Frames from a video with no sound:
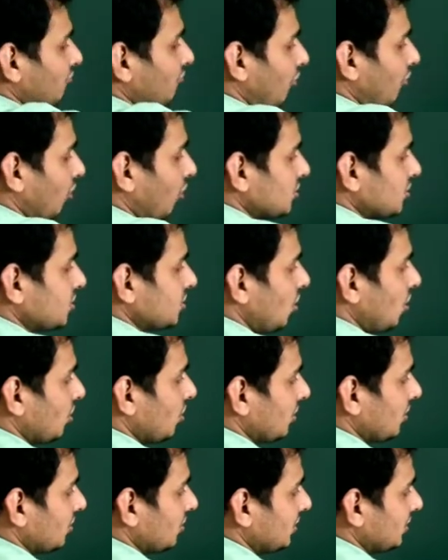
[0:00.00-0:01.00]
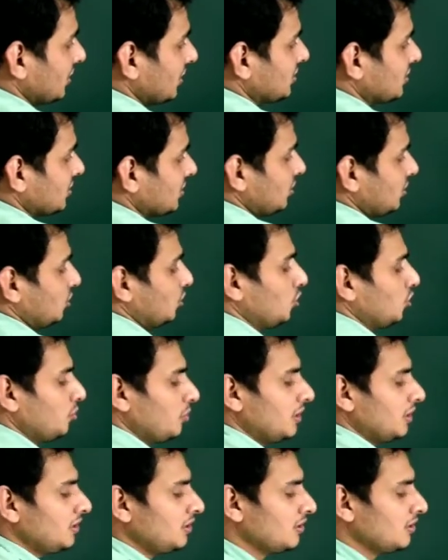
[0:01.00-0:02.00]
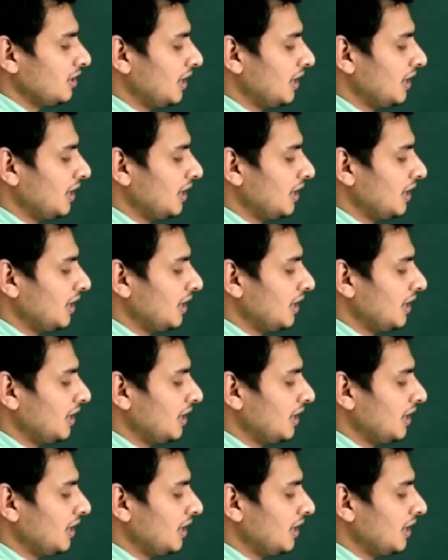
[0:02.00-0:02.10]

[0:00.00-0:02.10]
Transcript: falls on this lumen,